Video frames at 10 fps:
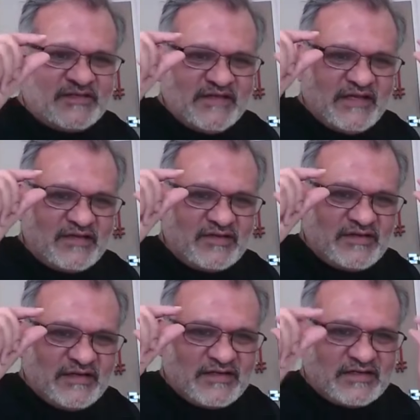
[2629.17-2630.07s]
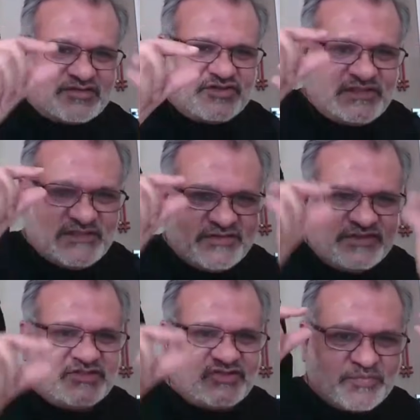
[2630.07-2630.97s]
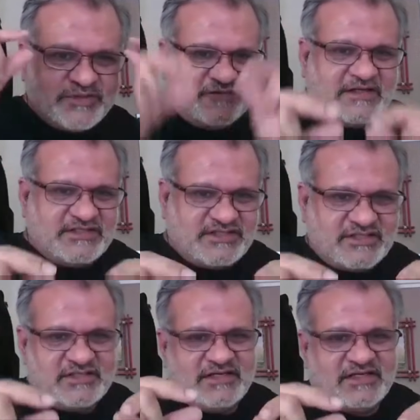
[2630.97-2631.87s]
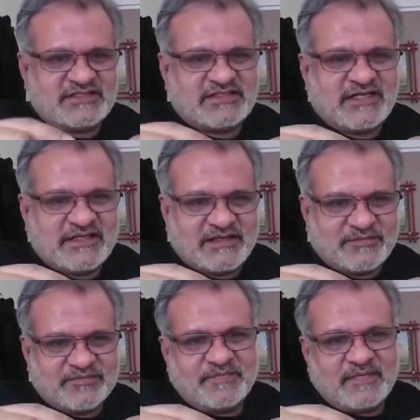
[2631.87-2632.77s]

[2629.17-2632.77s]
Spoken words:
and countries and regions got privileged in studying them